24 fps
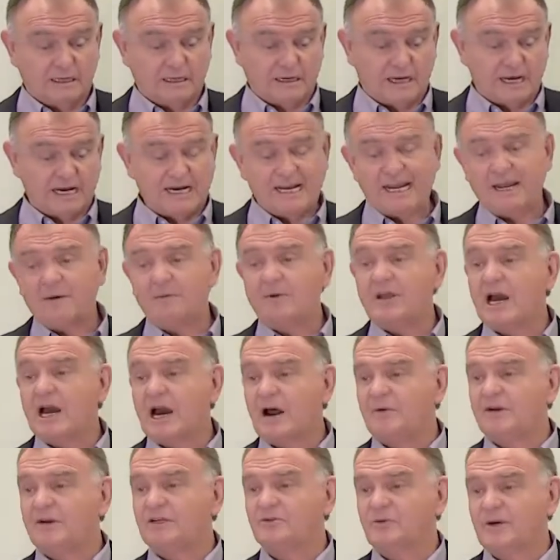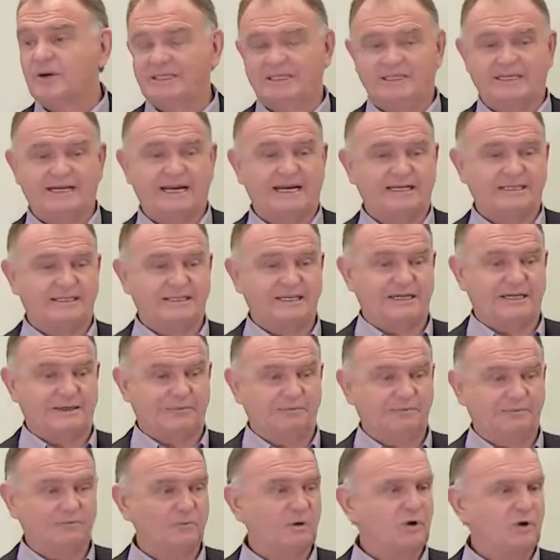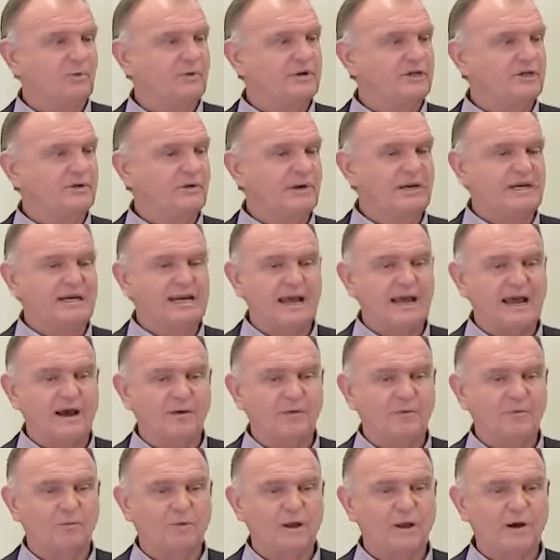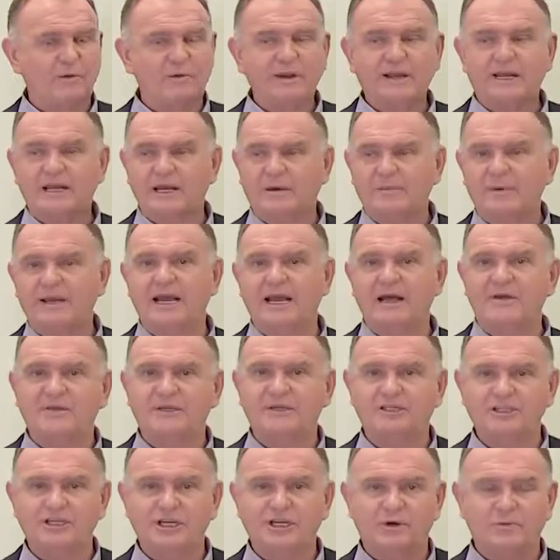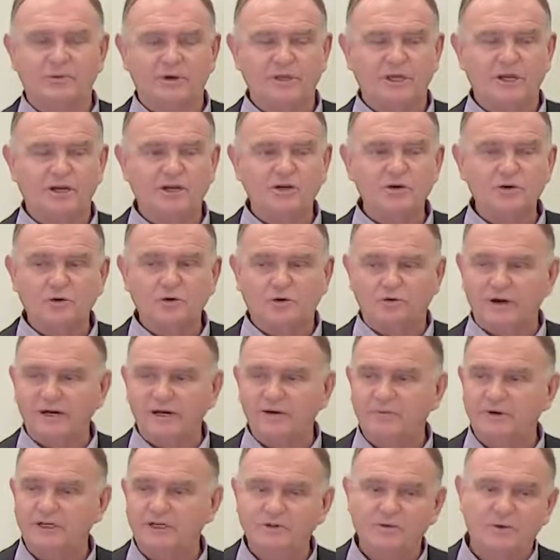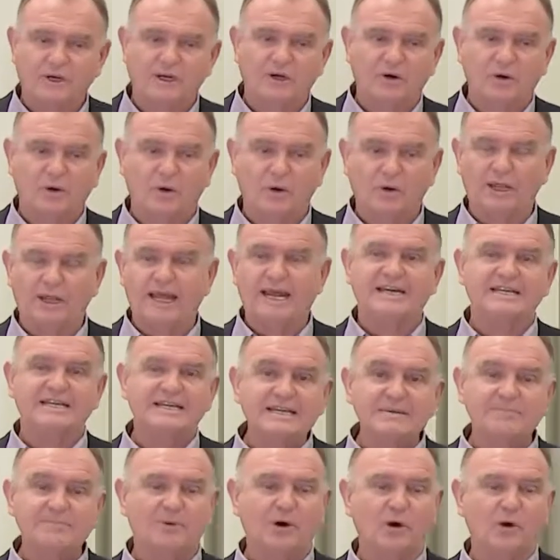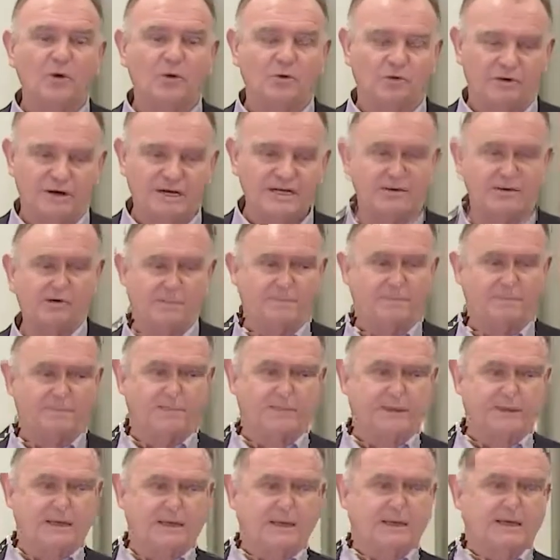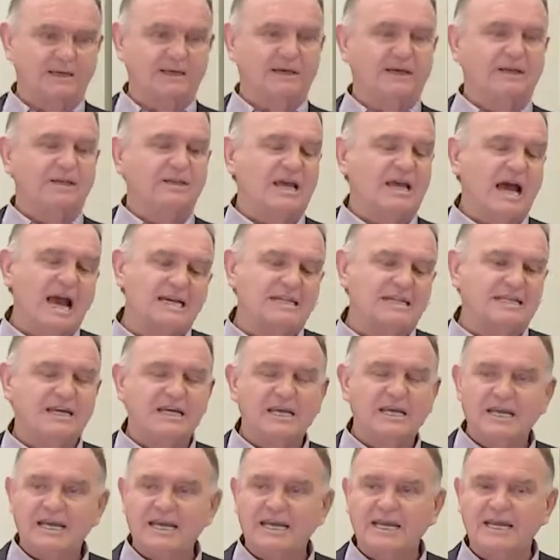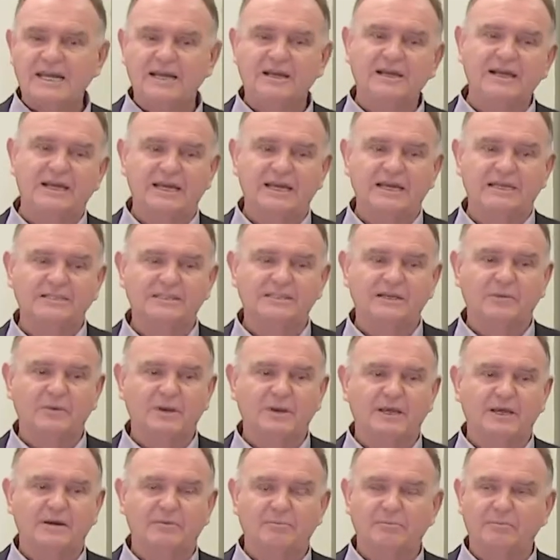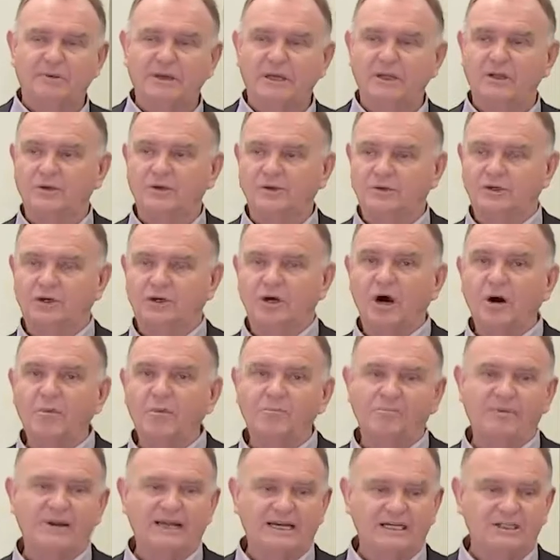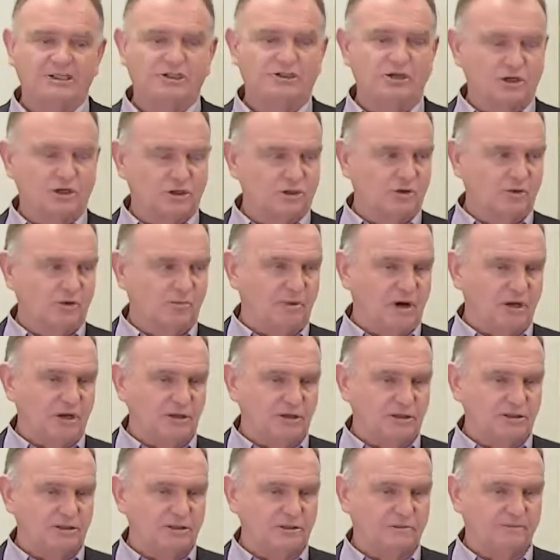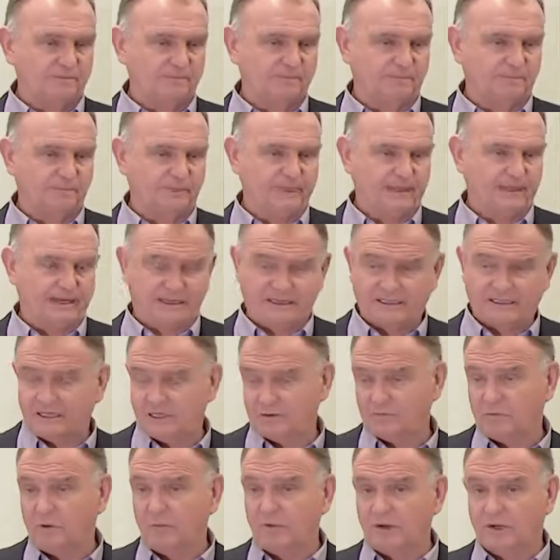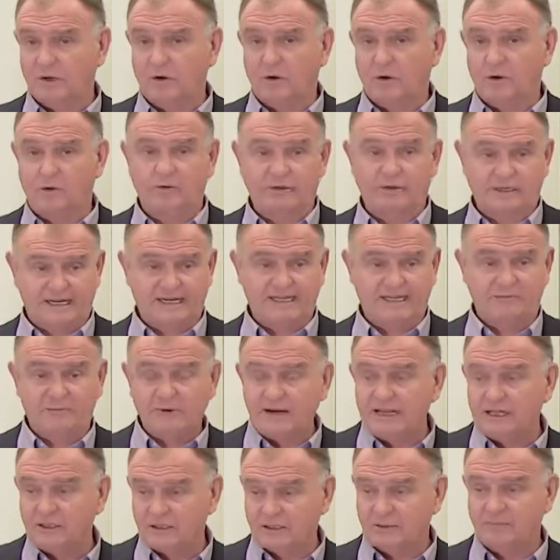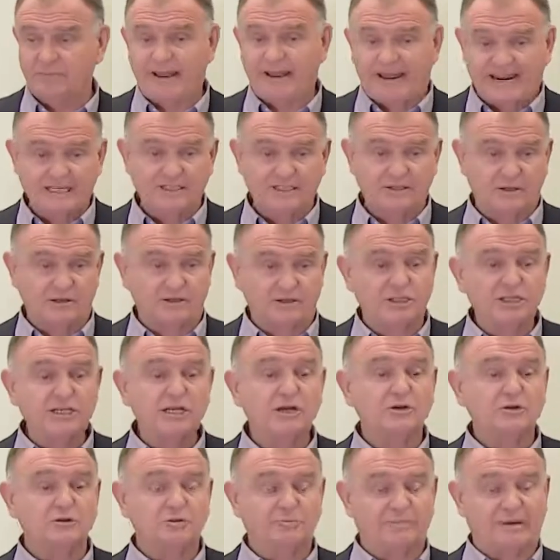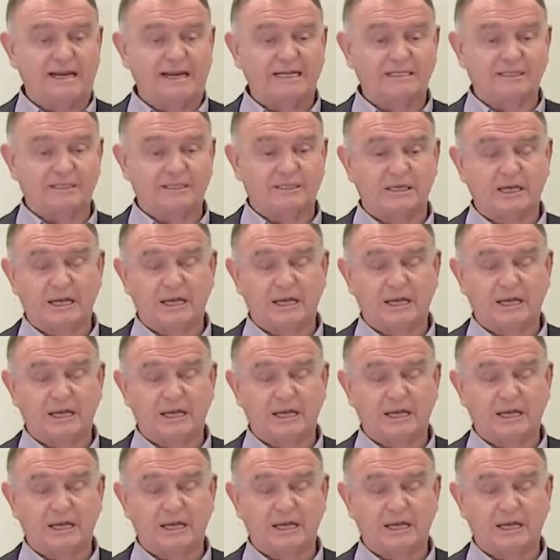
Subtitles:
And here we are in 2018. What are we doing now? Well, we're coming out this year with a new grid, which we call a depot grid. The idea here is that we can build complex structural models. This is what we call, in real space, the geospace.